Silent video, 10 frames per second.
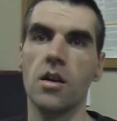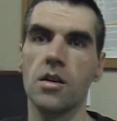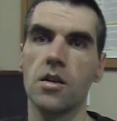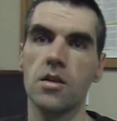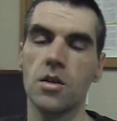
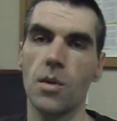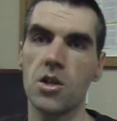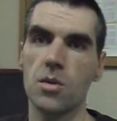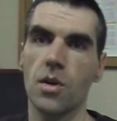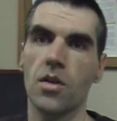is a
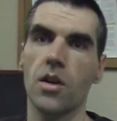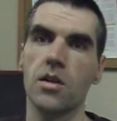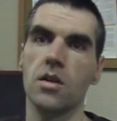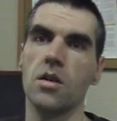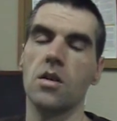measurement that
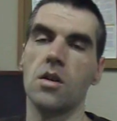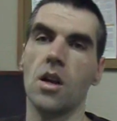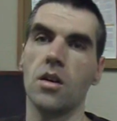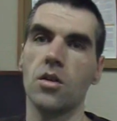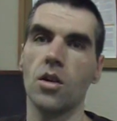
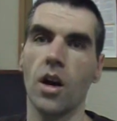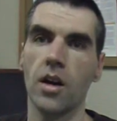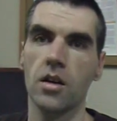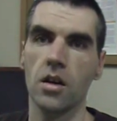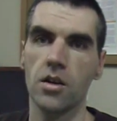takes your
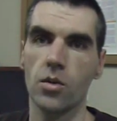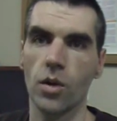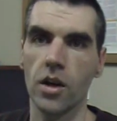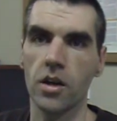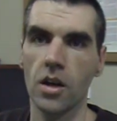height and your
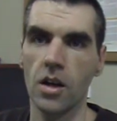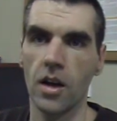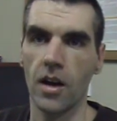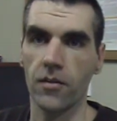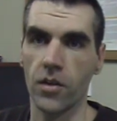weight
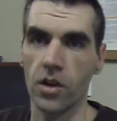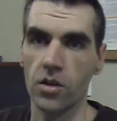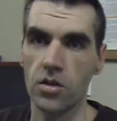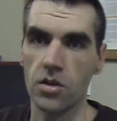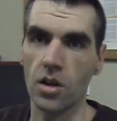and
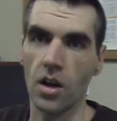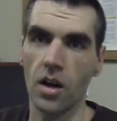figures,